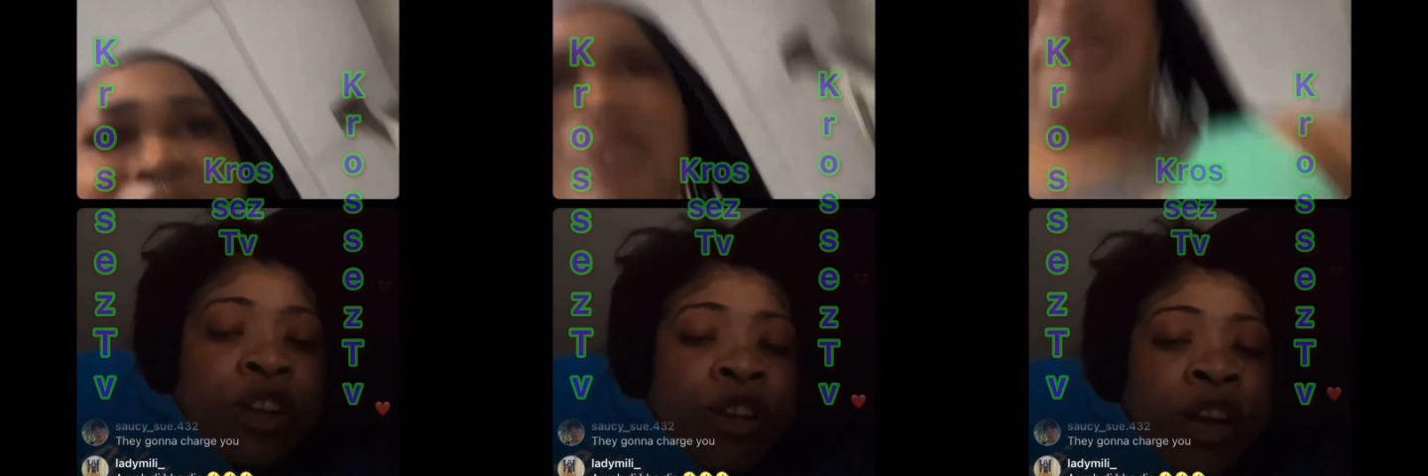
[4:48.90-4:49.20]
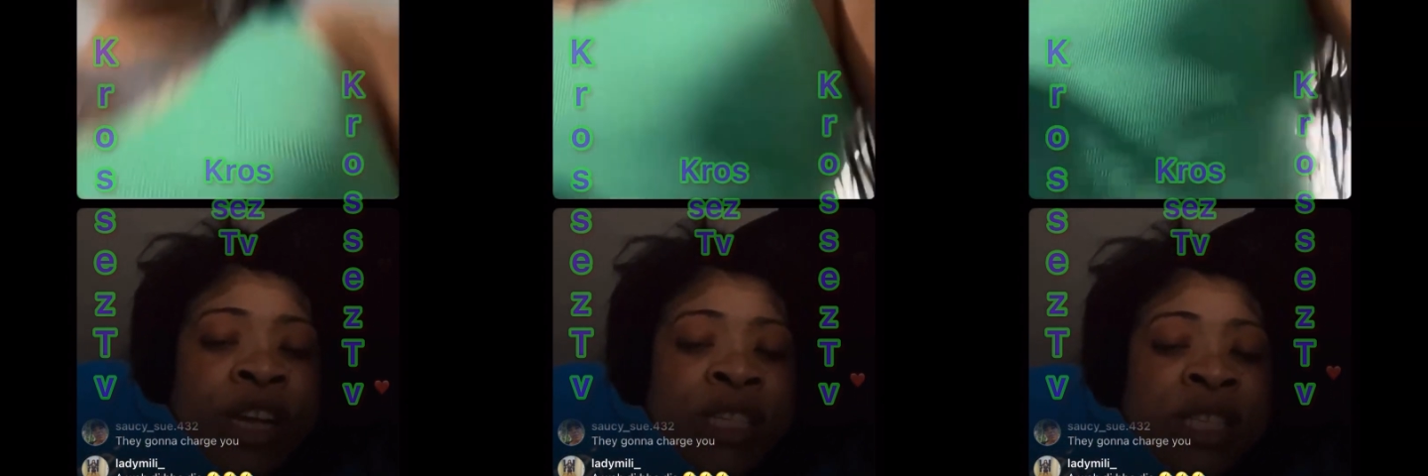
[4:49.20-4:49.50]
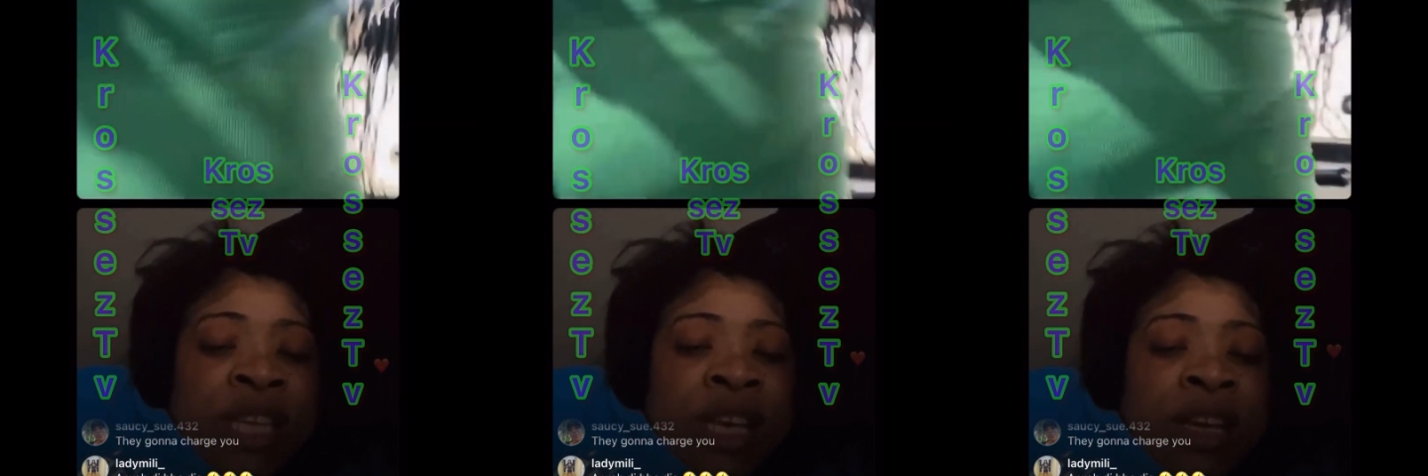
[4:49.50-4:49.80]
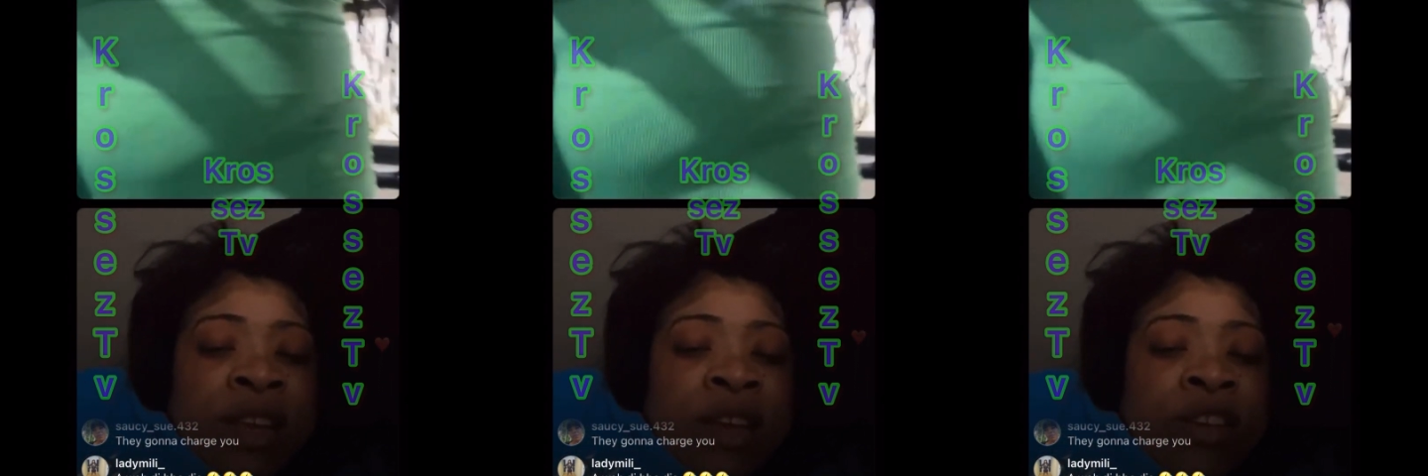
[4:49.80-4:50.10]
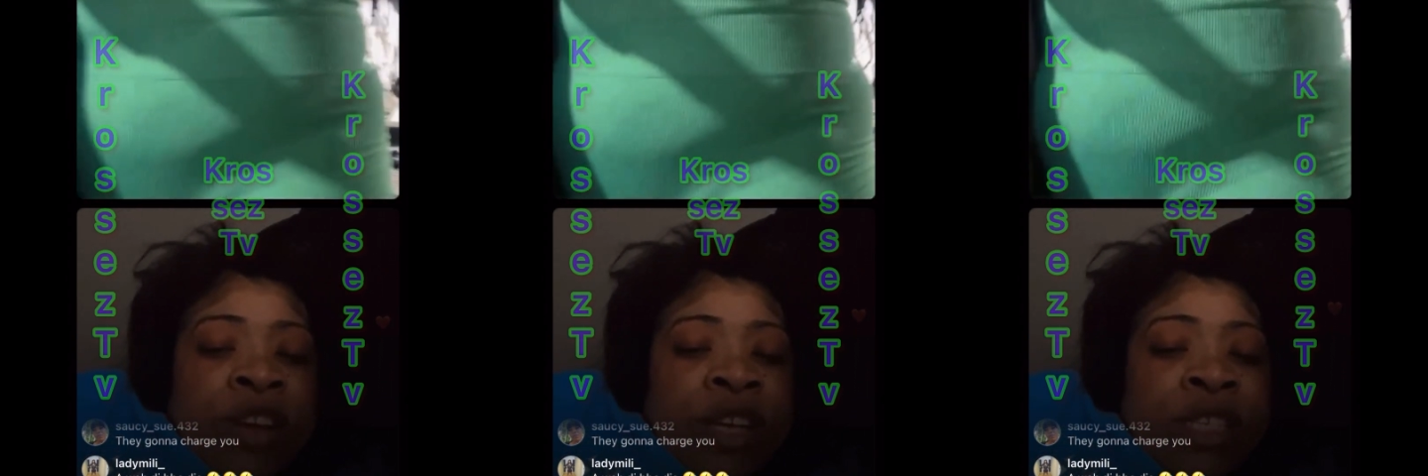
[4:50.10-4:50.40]
Crazy,
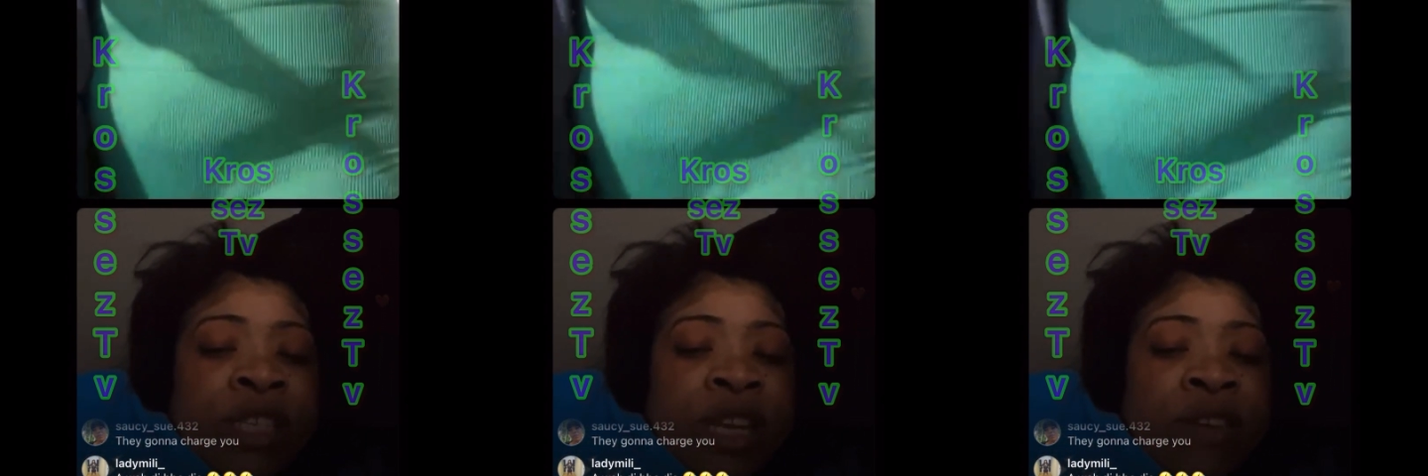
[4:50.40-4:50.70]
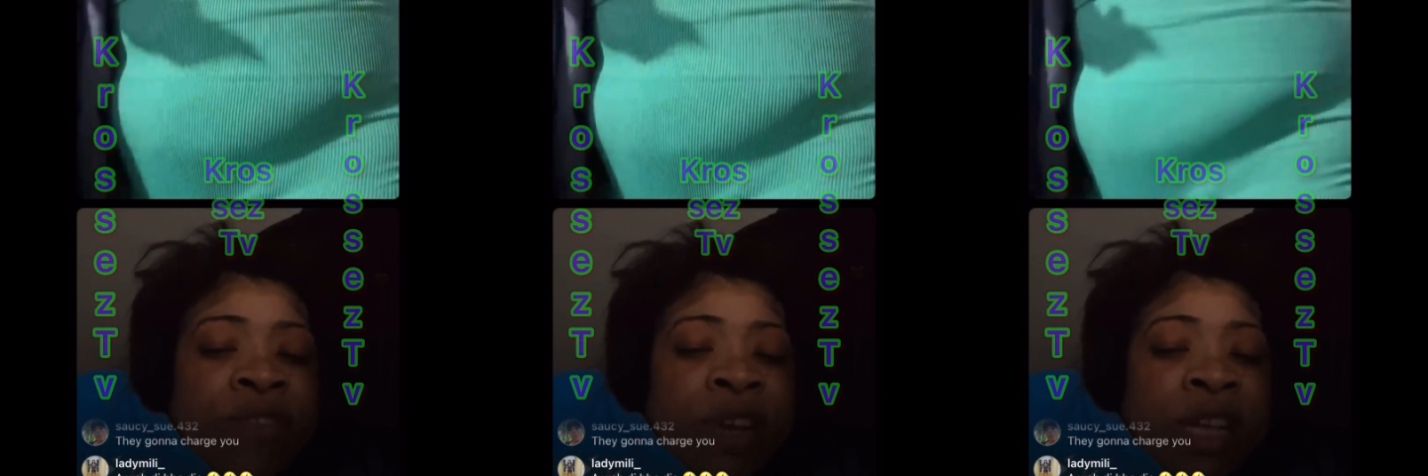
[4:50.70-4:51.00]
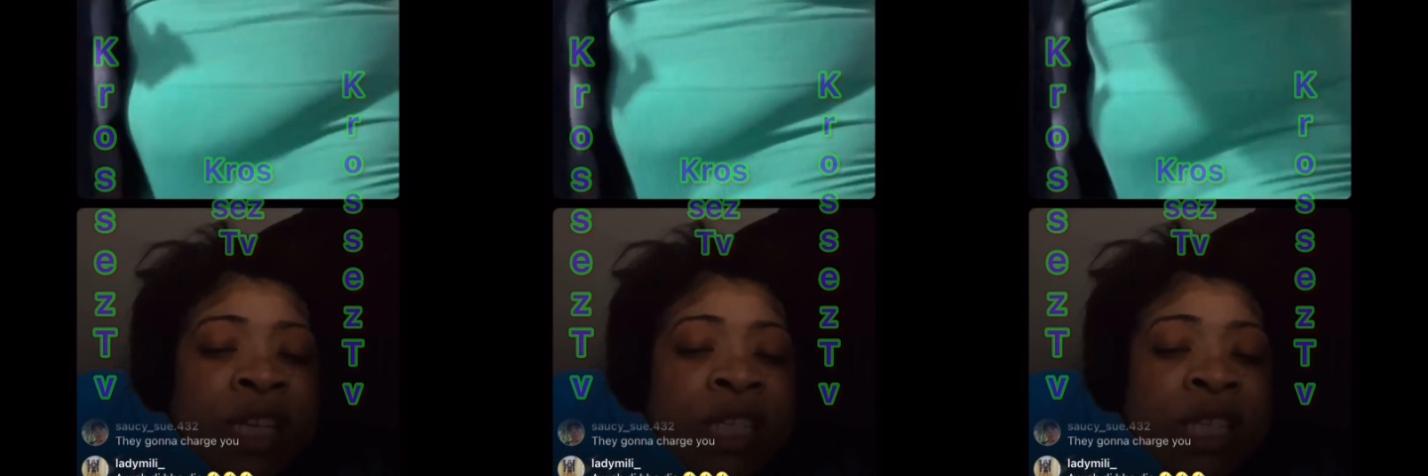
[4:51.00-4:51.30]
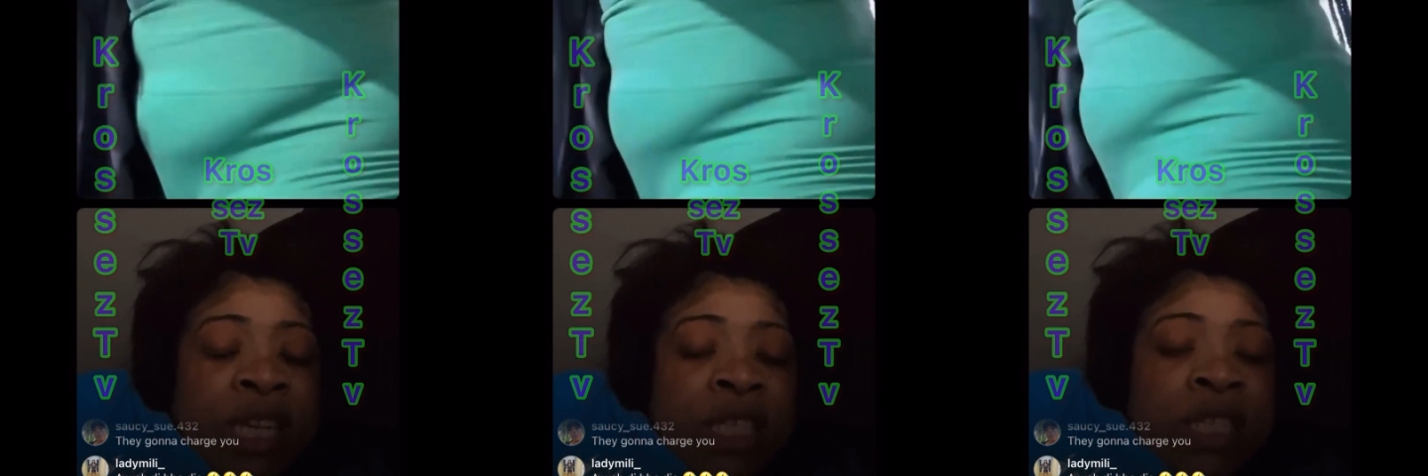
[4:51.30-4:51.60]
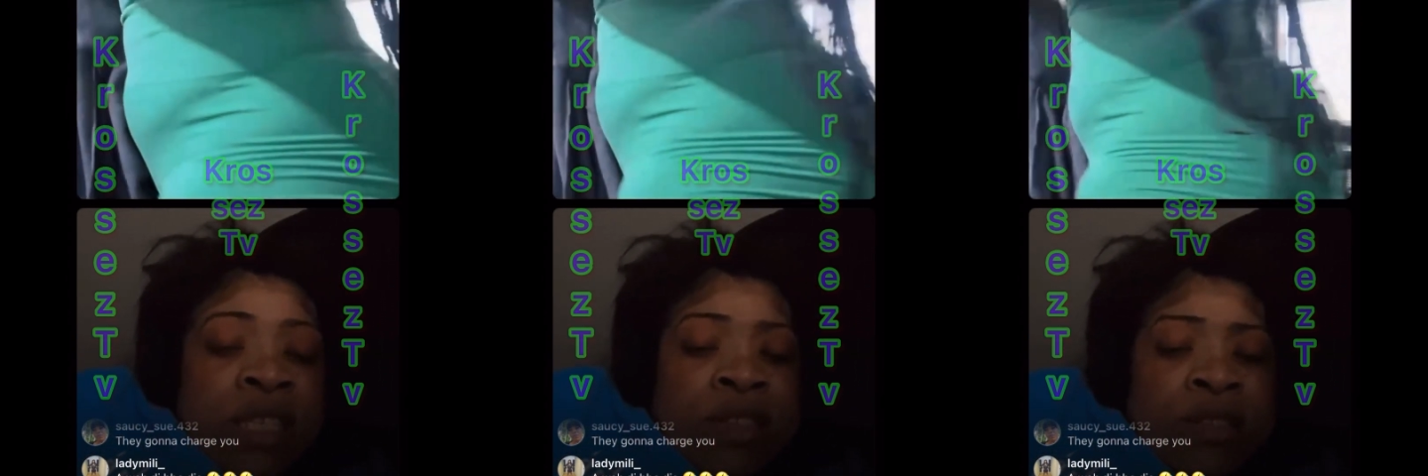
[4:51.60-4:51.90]
crazy, never lazy.
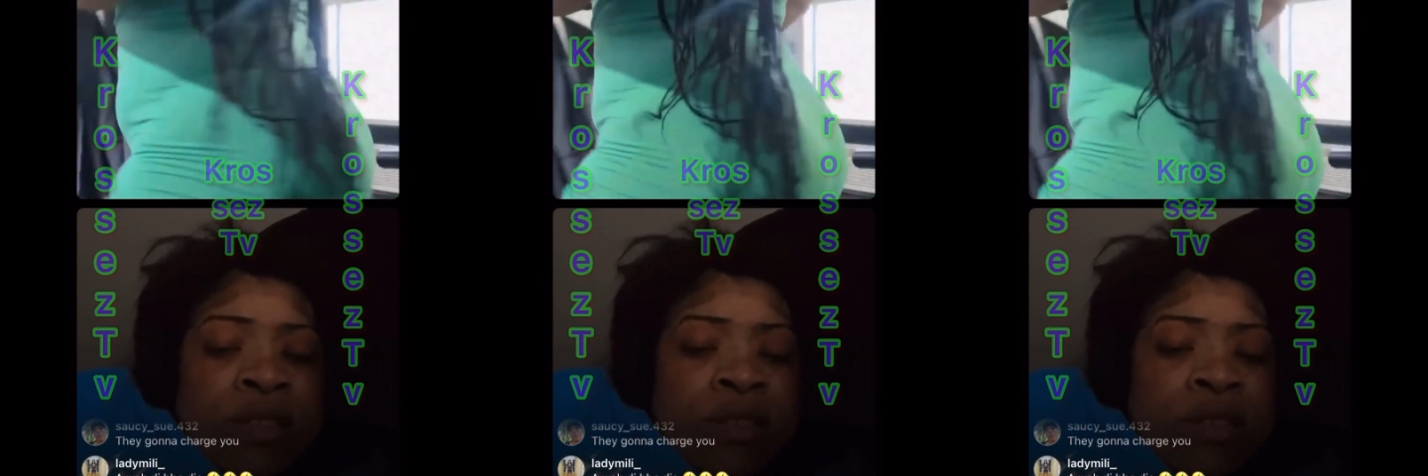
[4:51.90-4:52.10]
Listen up.